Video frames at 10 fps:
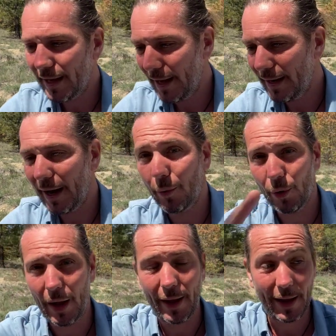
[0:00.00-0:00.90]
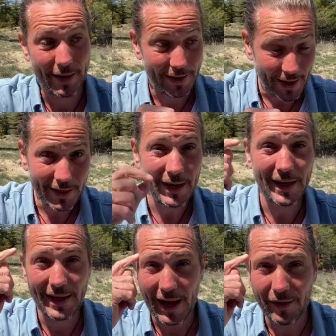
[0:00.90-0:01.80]
And then he
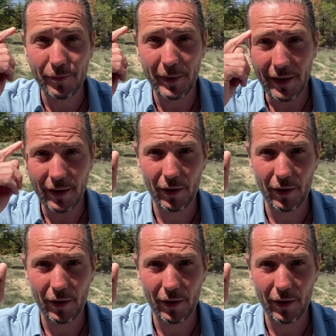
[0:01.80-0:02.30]
gave me,